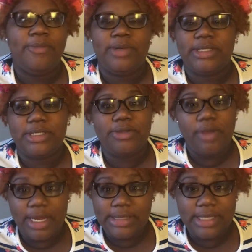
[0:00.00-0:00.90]
which is
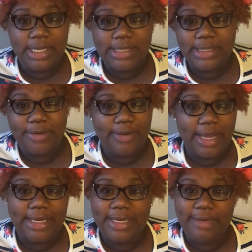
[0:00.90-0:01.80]
crazy considering
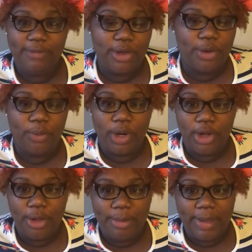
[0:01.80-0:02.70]
I didn't even go to
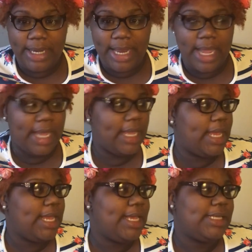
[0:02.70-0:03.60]
work on Monday.
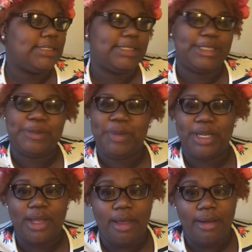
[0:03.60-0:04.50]
It has just
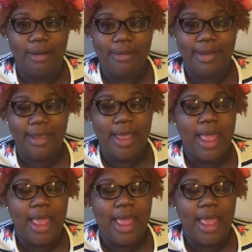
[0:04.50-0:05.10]
been long.